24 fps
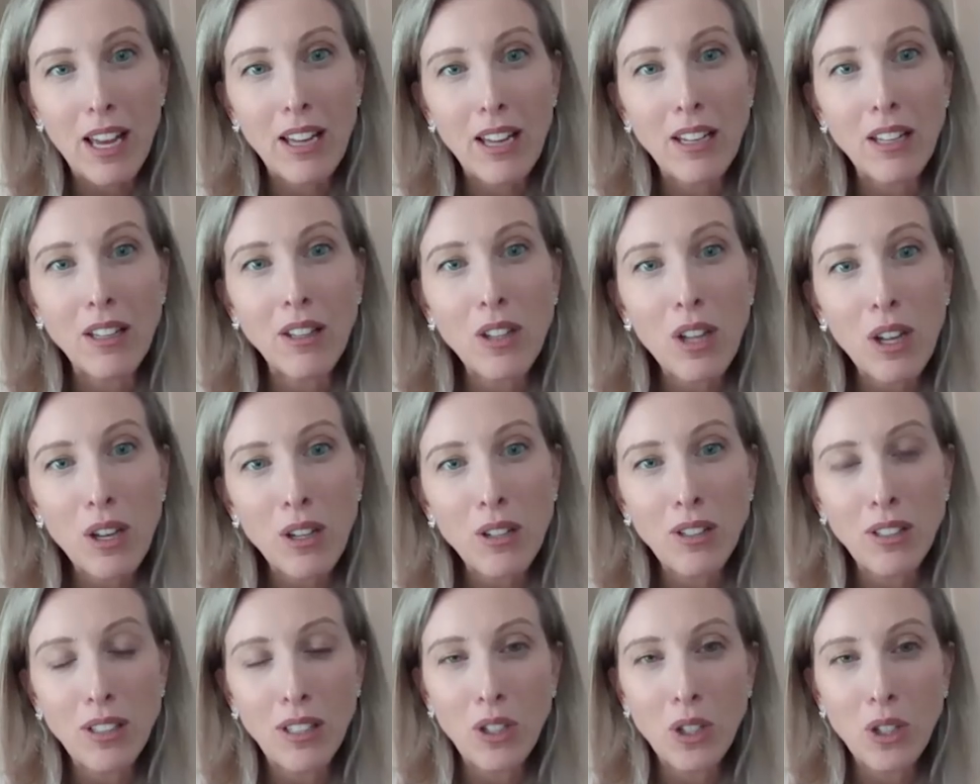And in
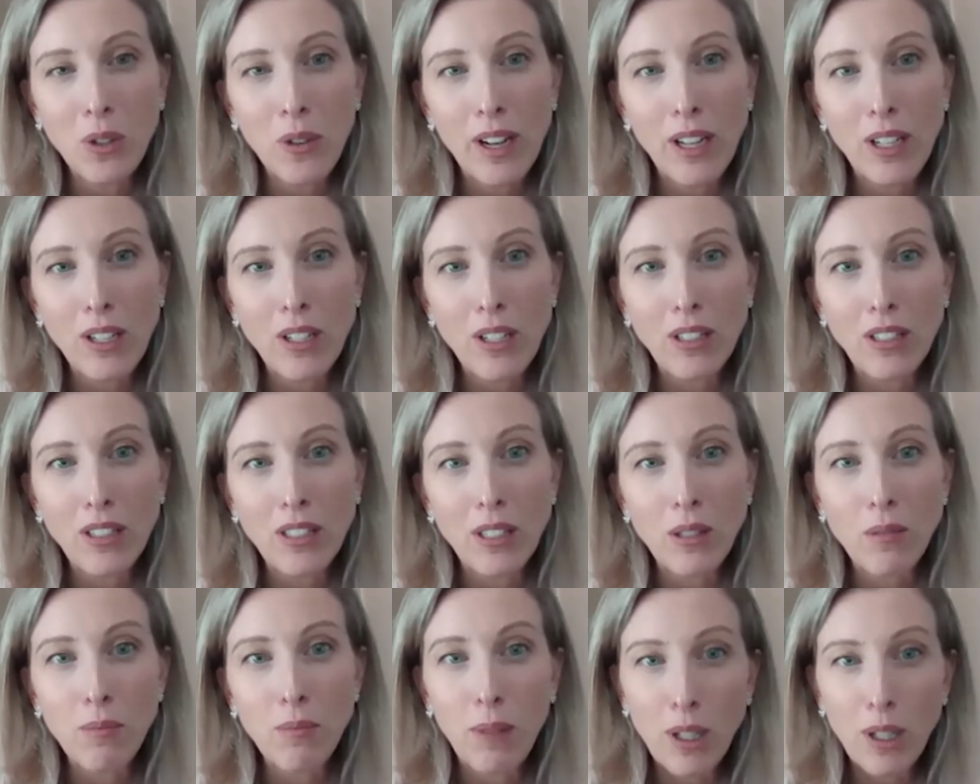those situations,
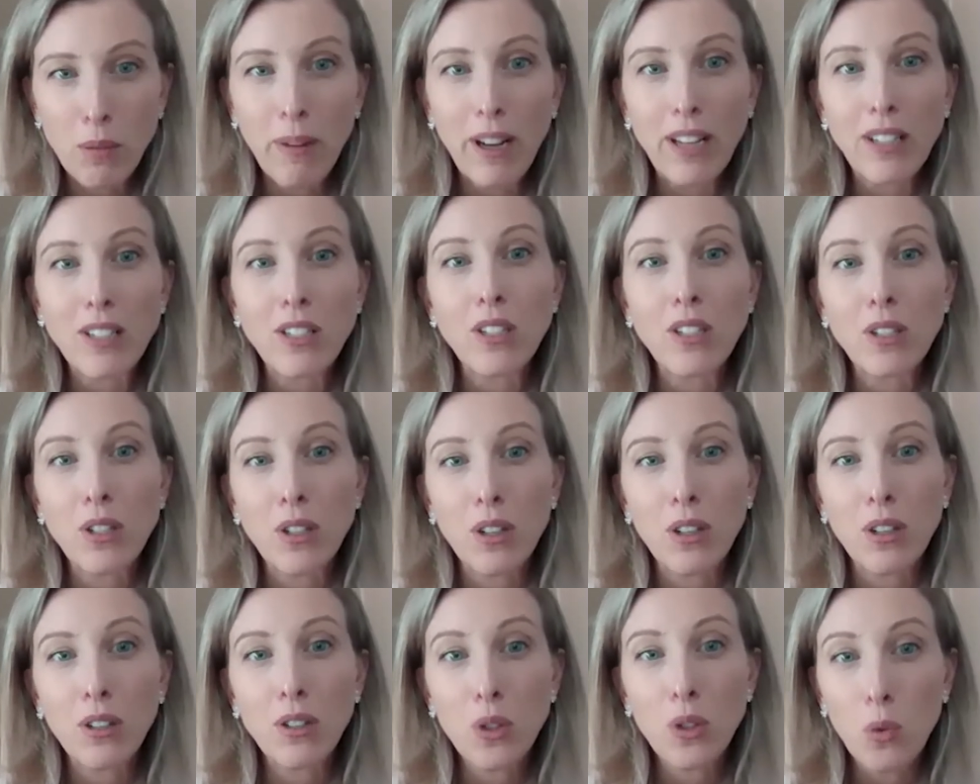it's much better
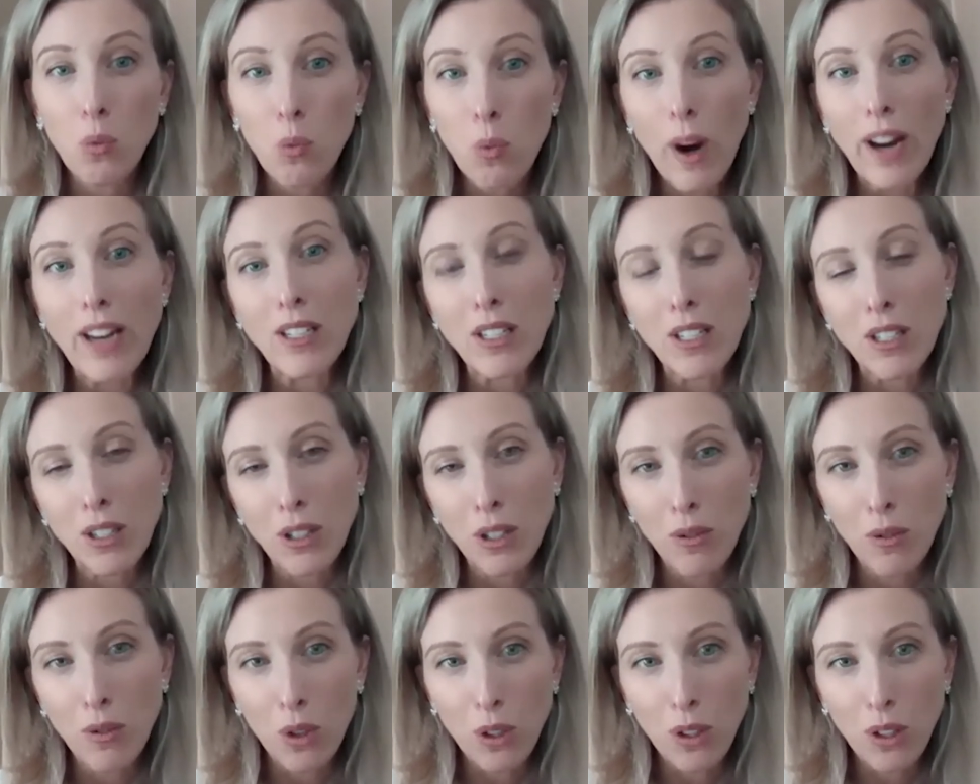to wait until
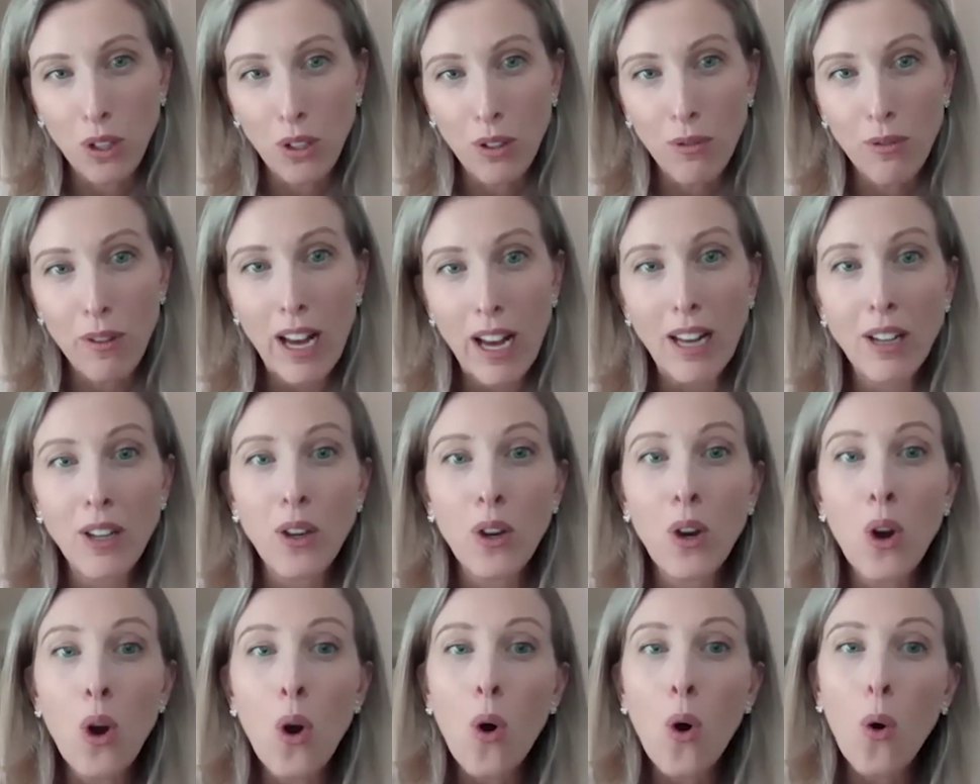you've got a good
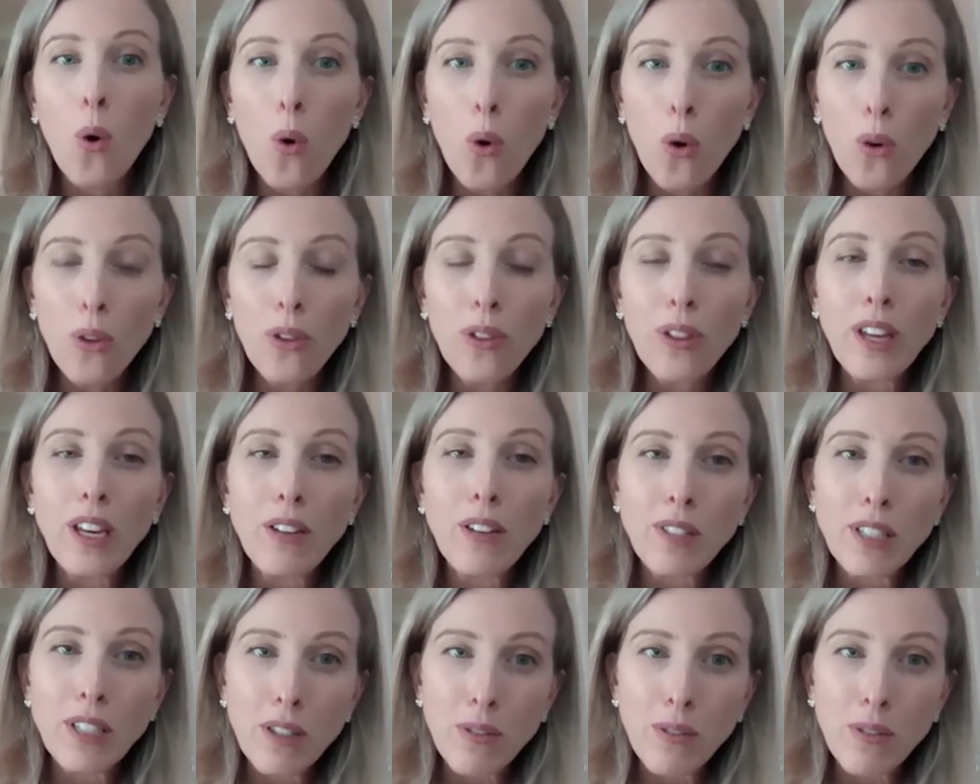value, or think of a